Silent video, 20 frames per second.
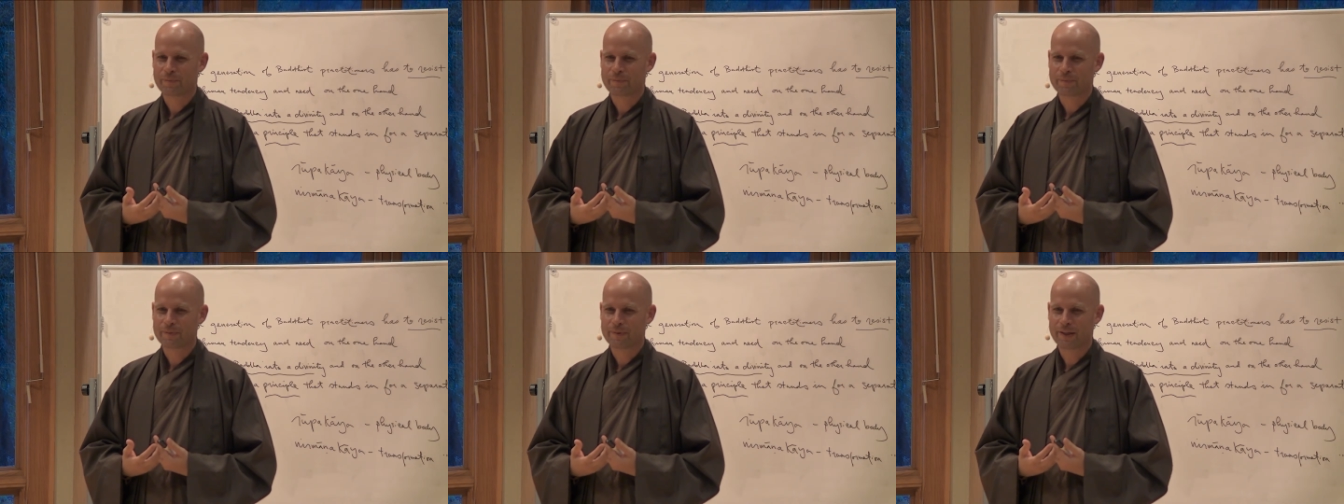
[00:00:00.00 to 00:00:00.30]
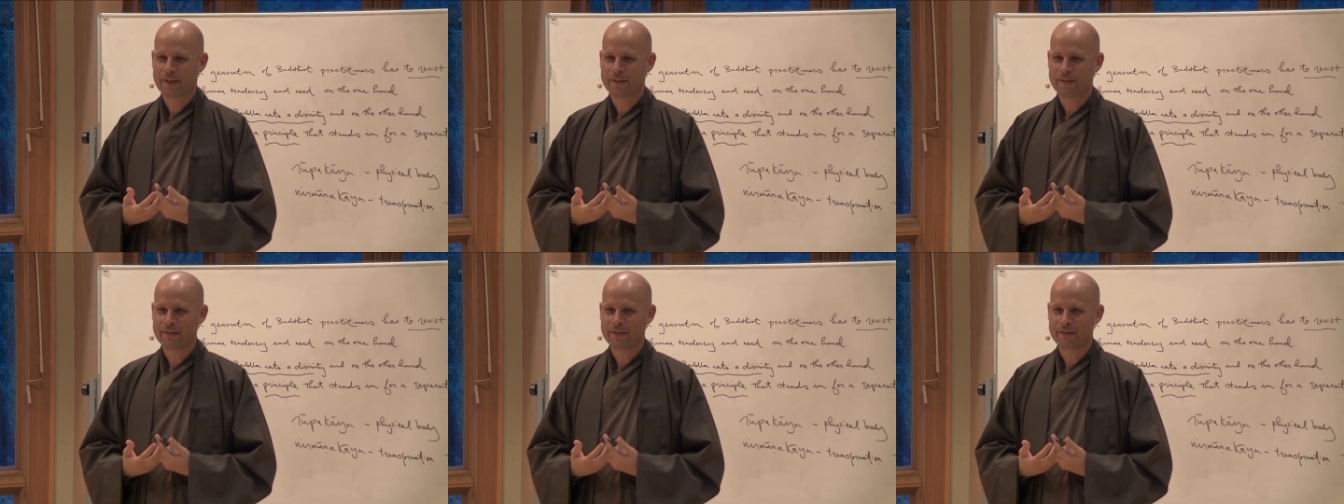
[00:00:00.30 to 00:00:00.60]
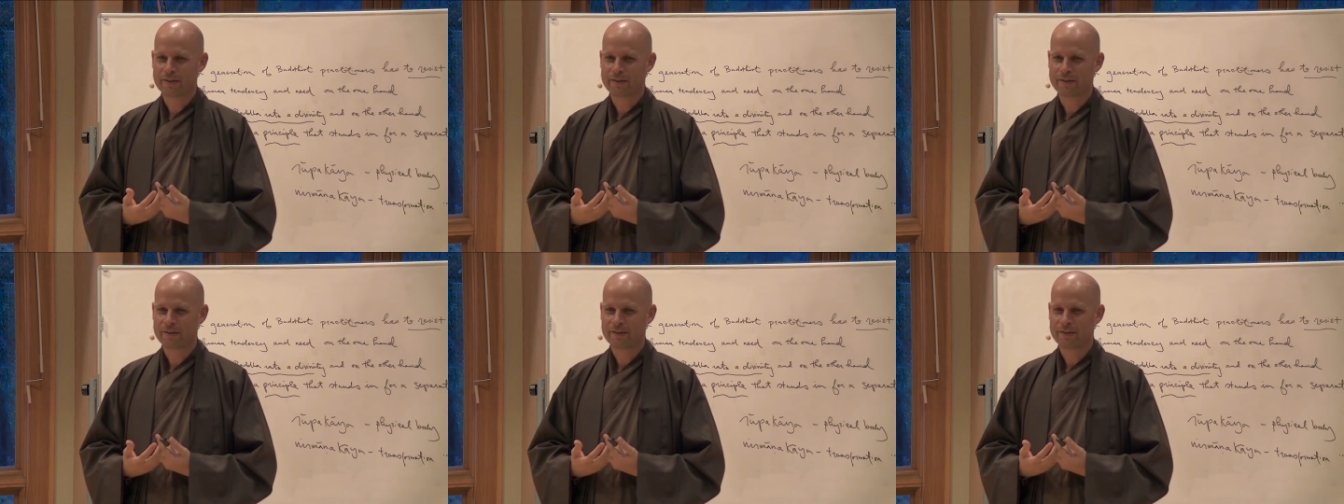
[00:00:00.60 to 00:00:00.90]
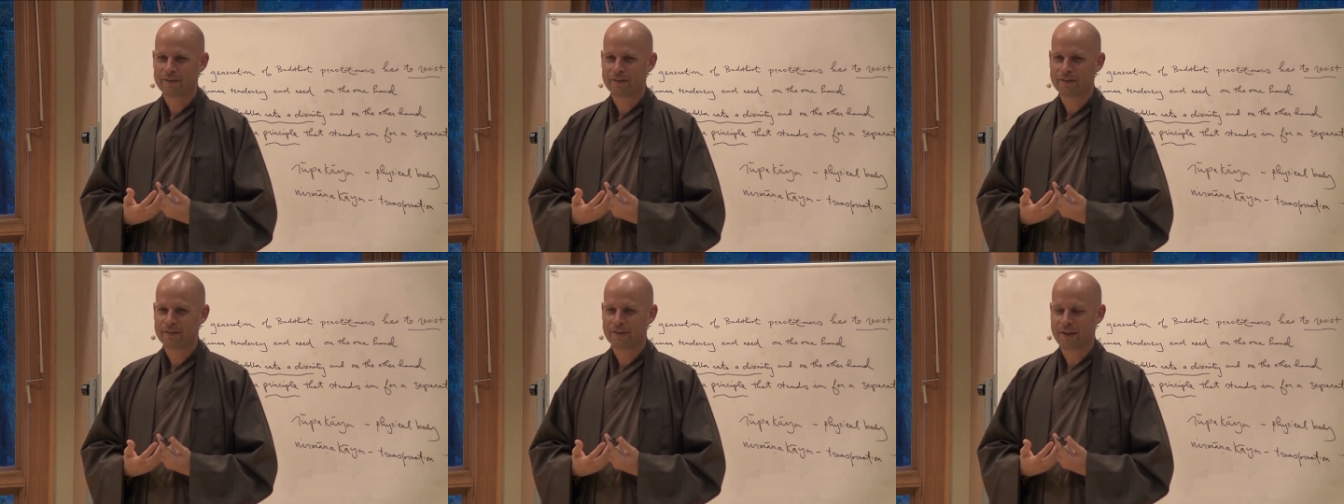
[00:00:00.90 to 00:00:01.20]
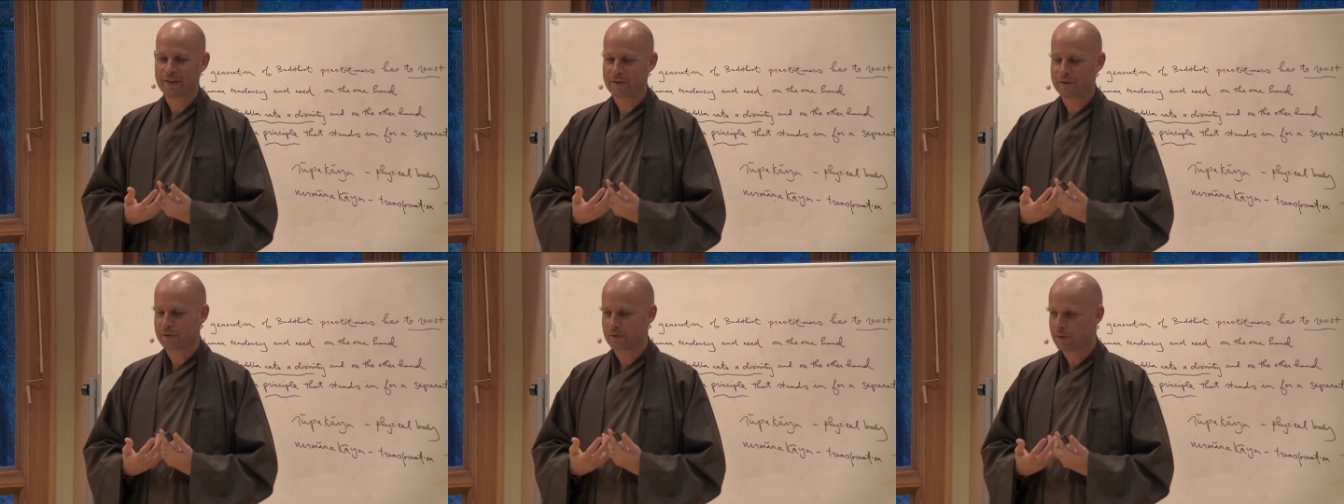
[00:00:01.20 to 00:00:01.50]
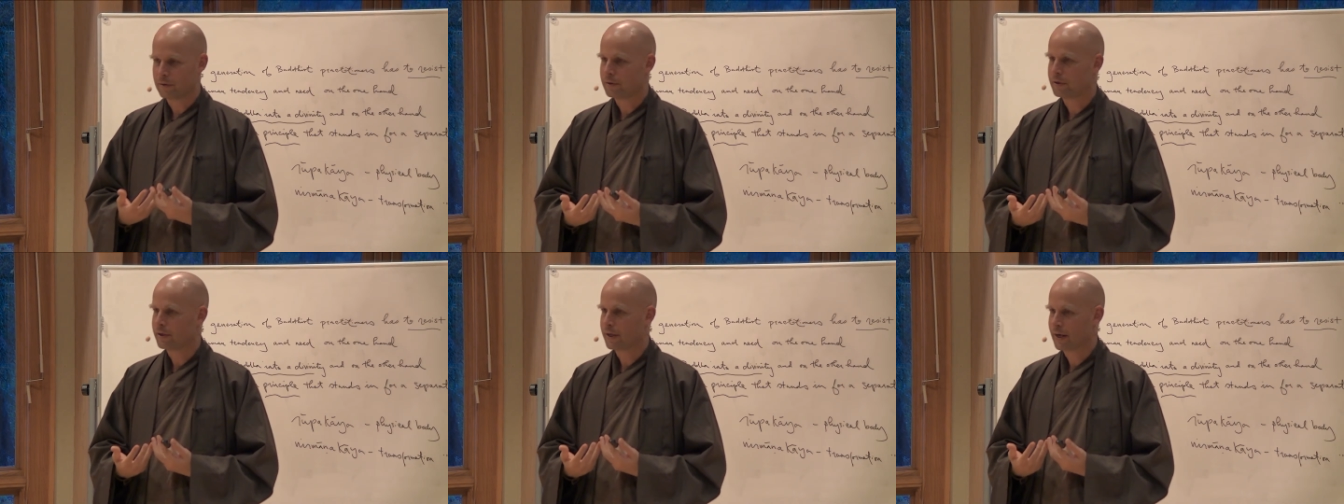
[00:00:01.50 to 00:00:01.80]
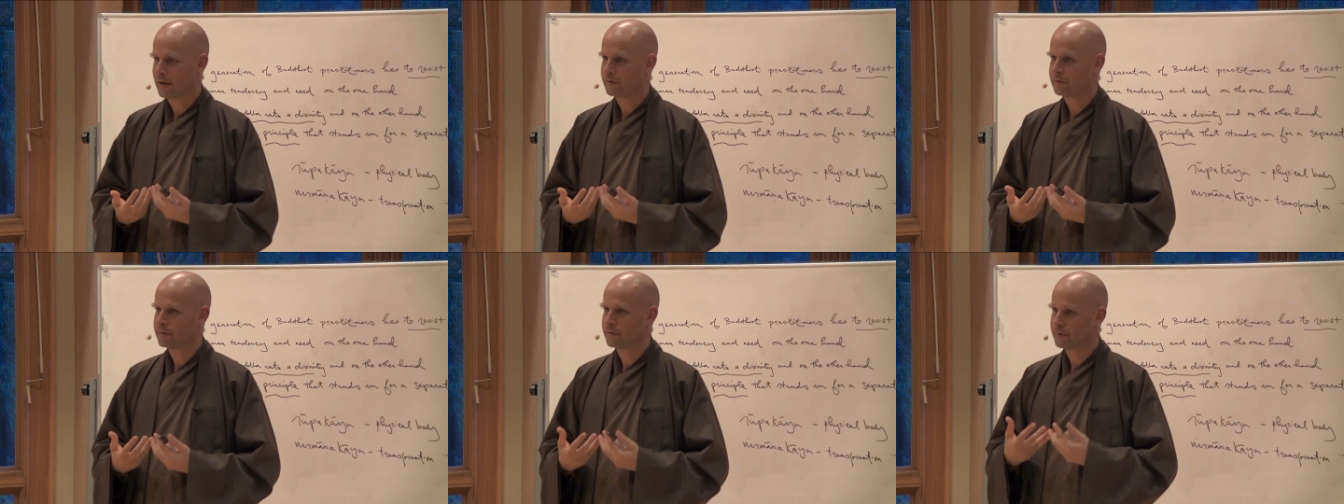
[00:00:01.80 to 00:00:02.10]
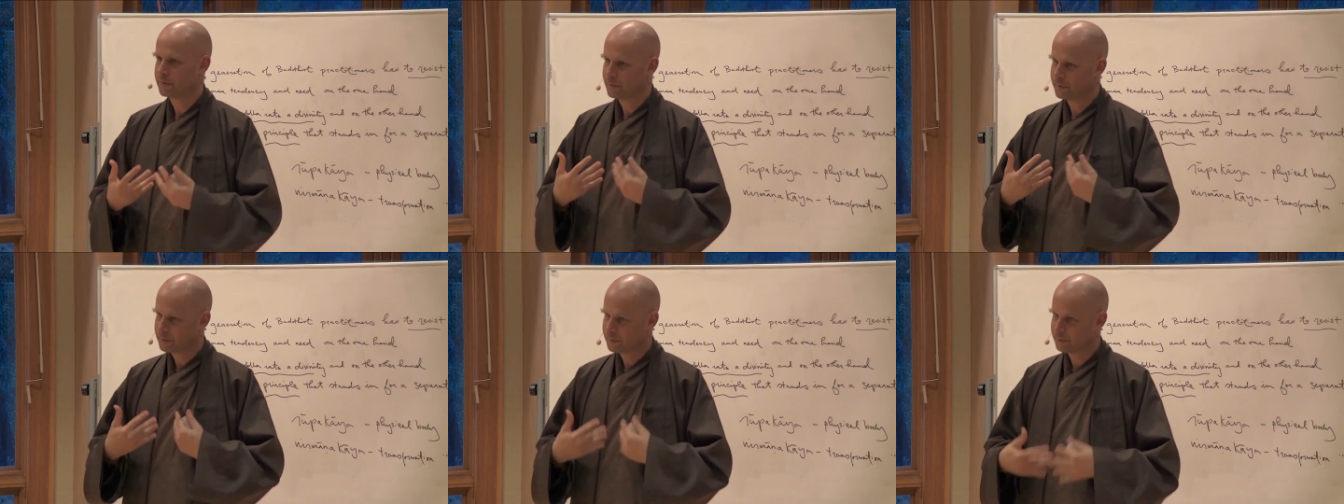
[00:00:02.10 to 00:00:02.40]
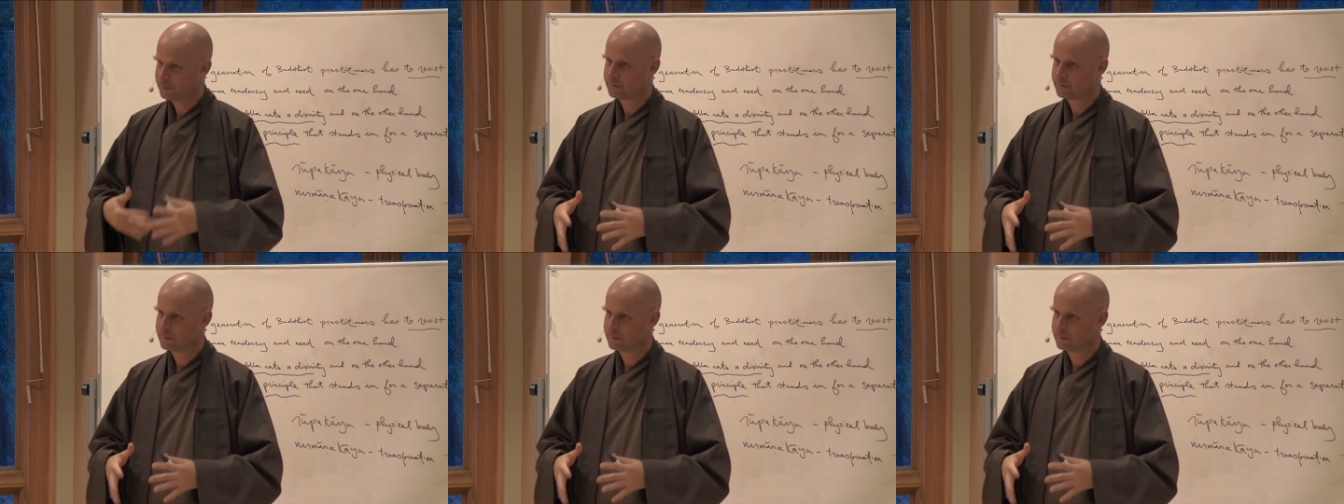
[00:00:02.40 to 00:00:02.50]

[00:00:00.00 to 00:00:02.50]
then they could learn how to